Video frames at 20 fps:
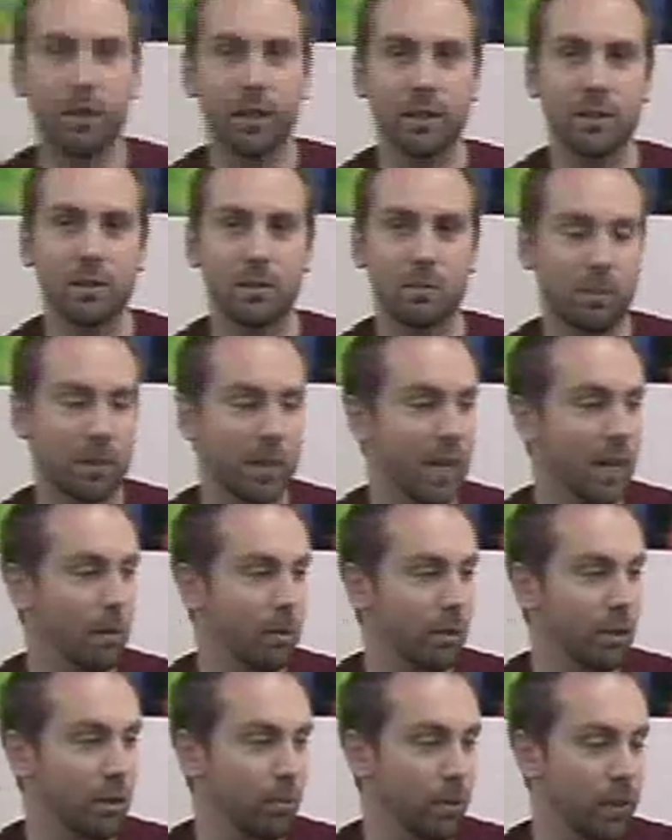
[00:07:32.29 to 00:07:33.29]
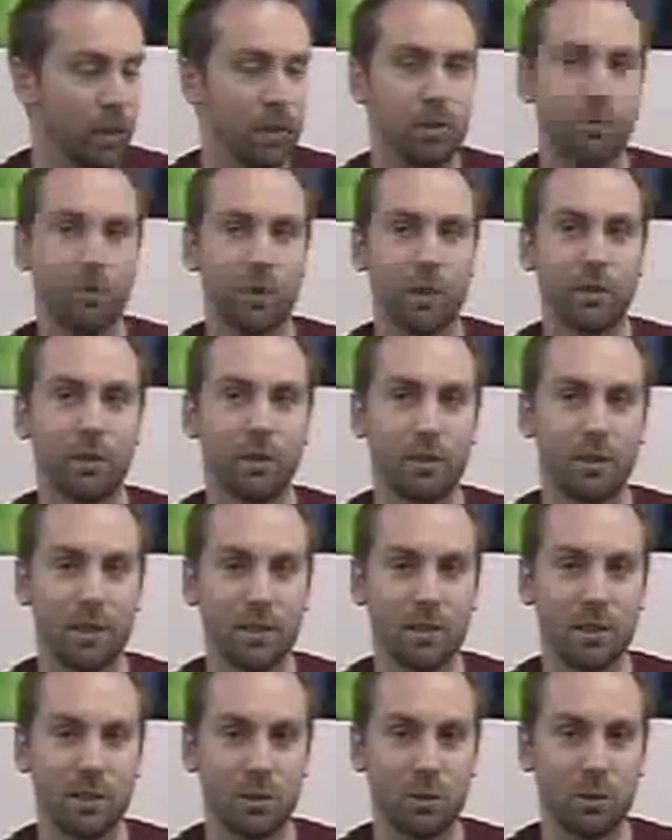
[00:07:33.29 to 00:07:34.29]
That has got to be the biggest figure that
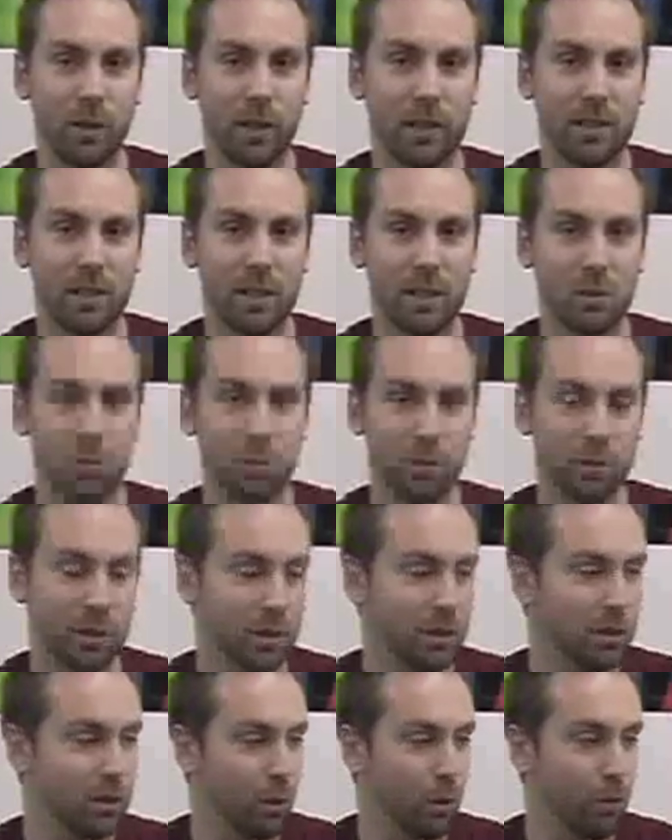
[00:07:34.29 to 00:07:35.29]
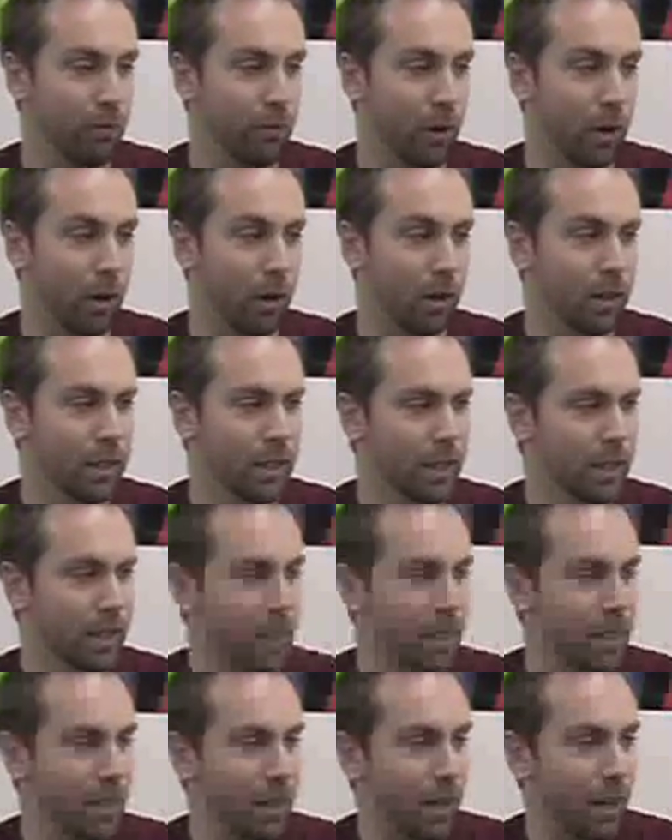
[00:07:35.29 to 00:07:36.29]
DC Direct has released so far.
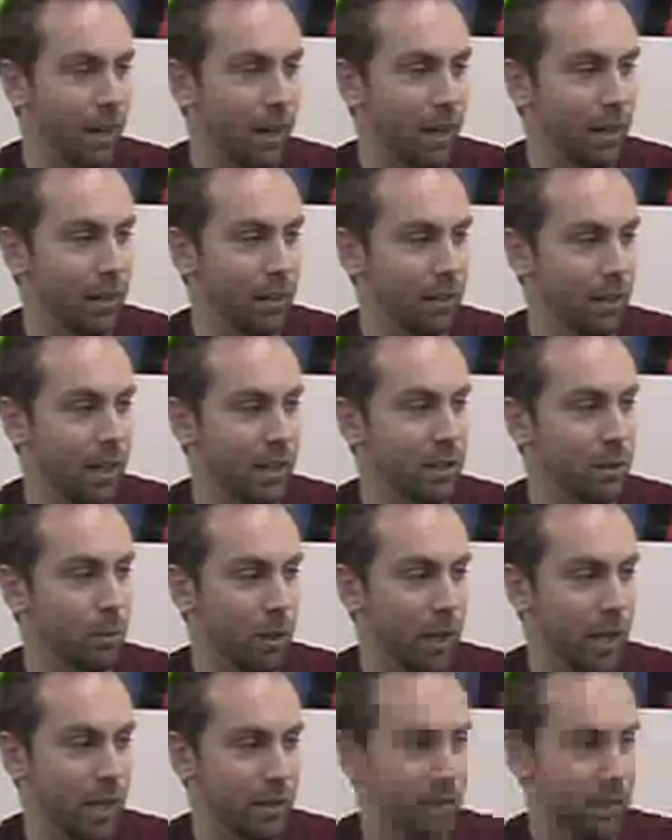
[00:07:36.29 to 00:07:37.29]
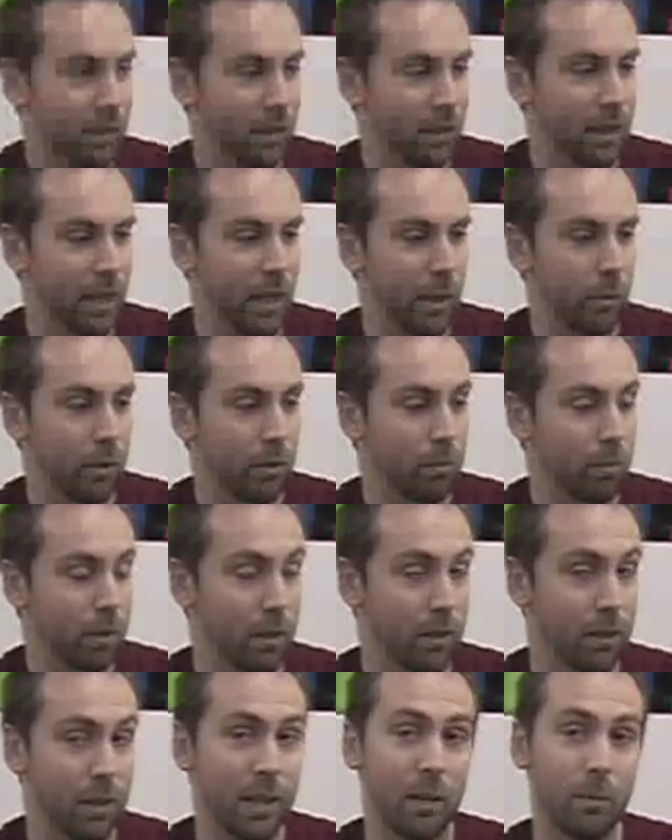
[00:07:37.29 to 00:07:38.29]
Lots of plastic in that one, but
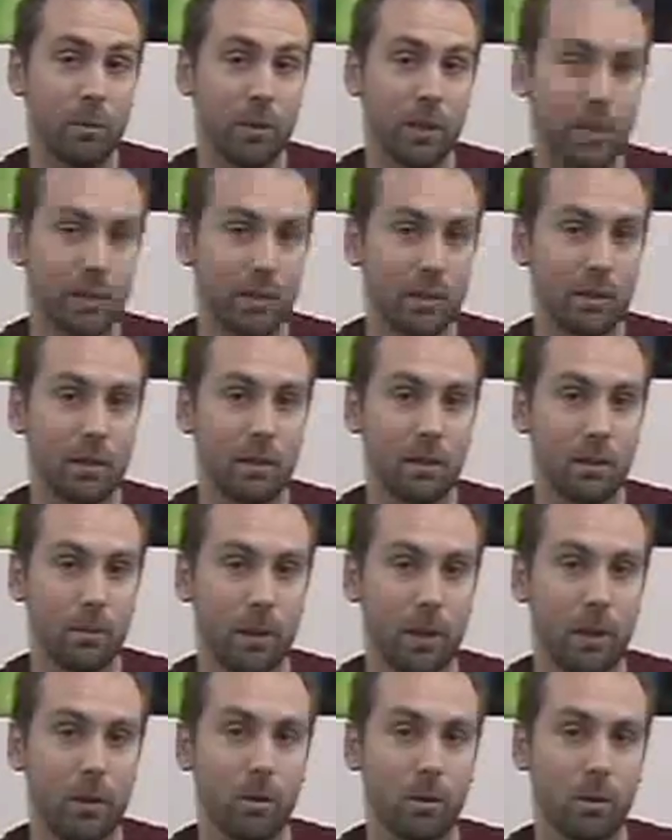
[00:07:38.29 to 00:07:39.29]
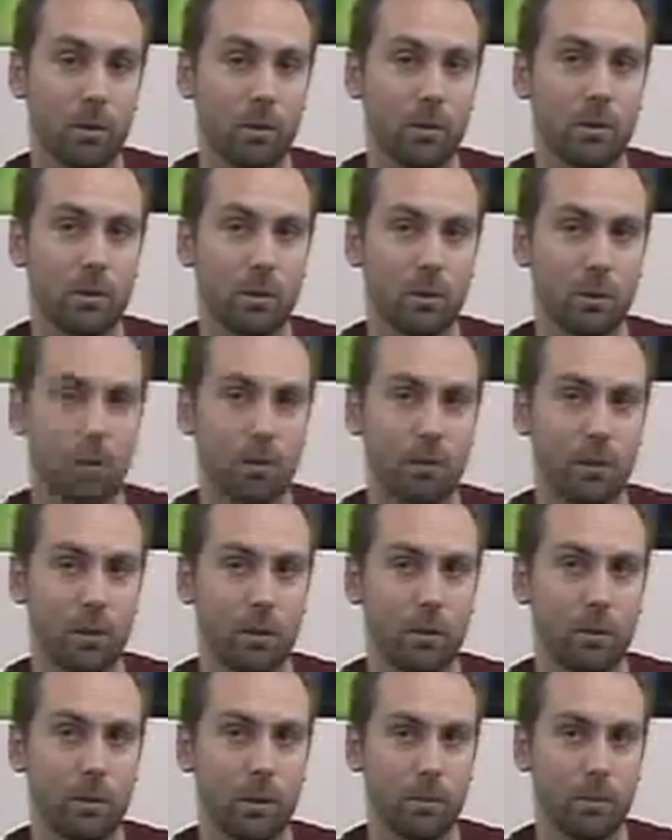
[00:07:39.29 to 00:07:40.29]
a lot of plastic in the Power Girl too, if you
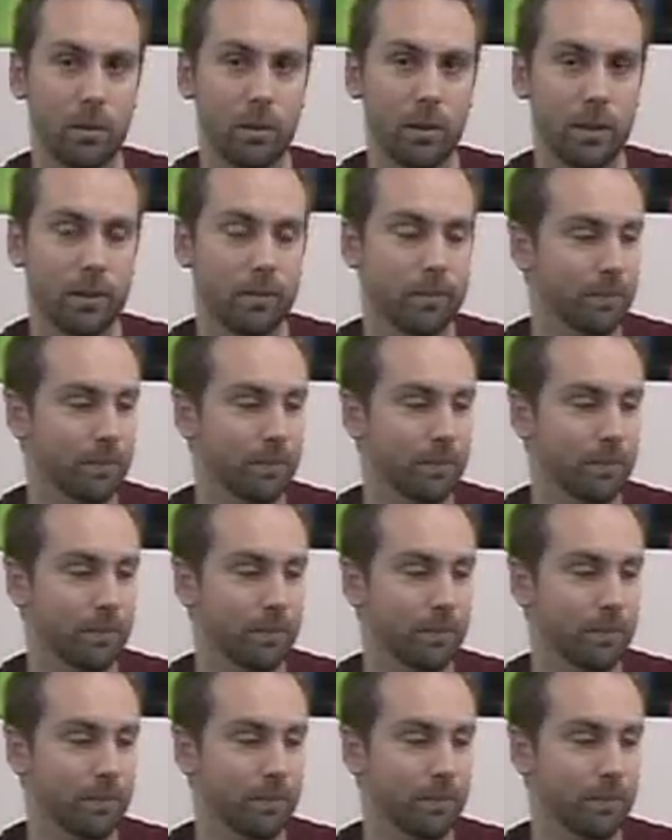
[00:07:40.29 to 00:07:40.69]
know what I'm saying.